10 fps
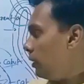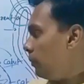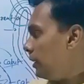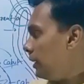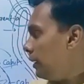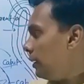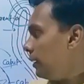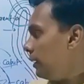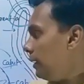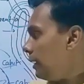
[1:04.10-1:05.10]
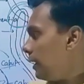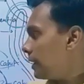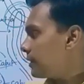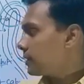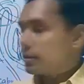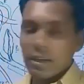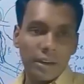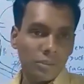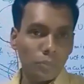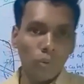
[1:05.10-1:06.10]
will be read es,
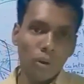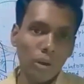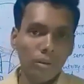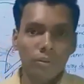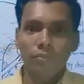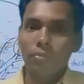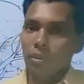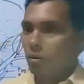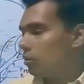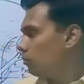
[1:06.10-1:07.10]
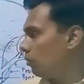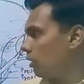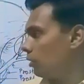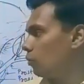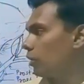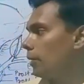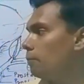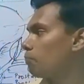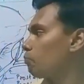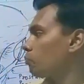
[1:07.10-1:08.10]
that is plural word.
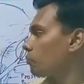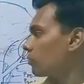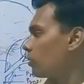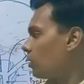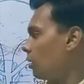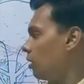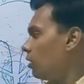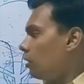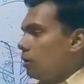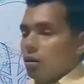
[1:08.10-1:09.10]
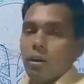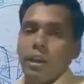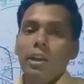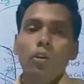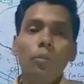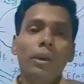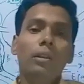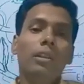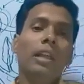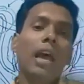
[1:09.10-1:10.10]
Okay, in
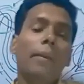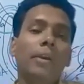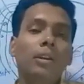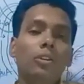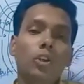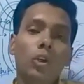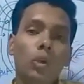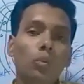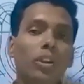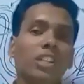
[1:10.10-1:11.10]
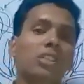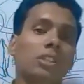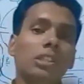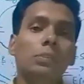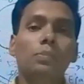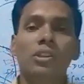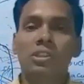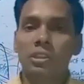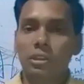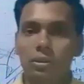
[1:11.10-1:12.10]
human they are having two testes
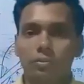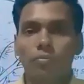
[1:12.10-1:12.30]
present